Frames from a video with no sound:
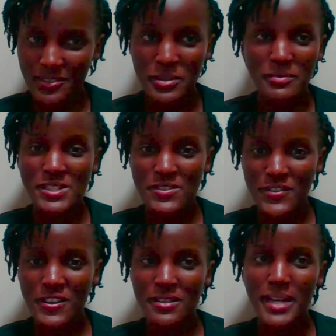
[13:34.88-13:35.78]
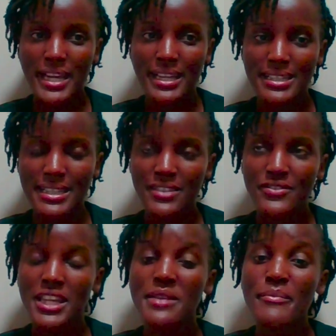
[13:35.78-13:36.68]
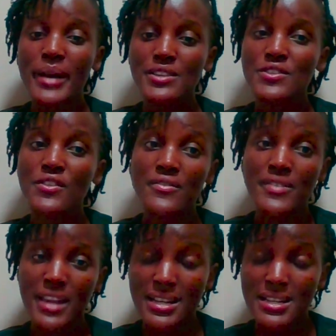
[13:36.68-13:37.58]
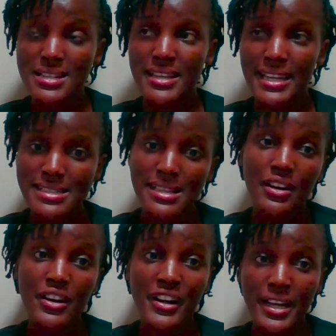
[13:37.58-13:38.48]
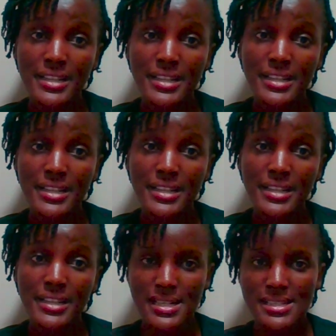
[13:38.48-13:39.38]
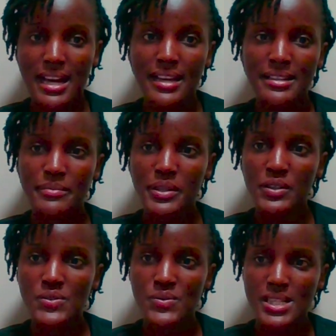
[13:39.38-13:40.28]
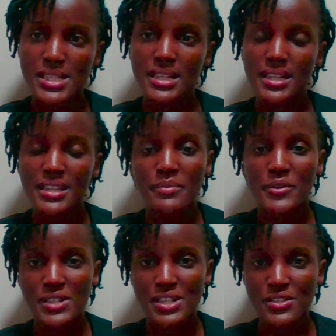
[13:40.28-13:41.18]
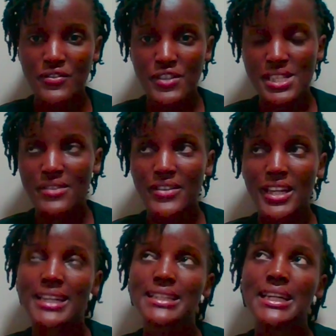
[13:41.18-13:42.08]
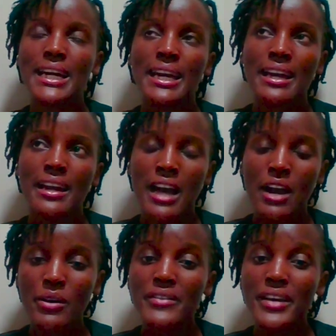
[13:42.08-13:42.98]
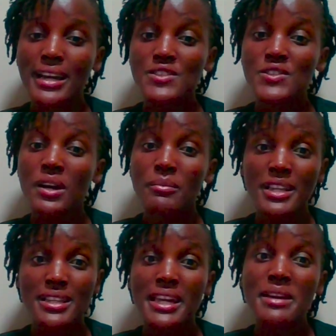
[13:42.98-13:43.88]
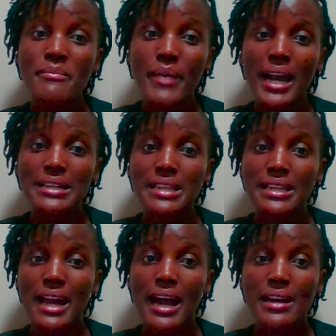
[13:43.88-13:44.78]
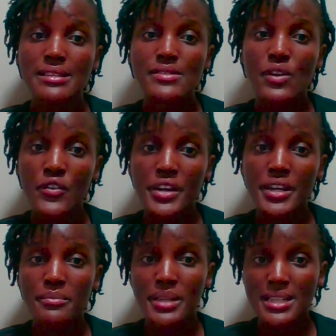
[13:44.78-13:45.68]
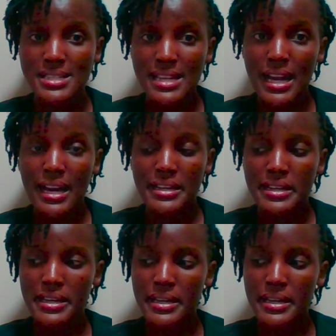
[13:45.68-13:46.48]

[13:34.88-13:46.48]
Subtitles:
Women's Forum, I can give the impact of that exact grant and what it has done, because we are still in the process of receiving it. However, I can talk about the impact that has already been done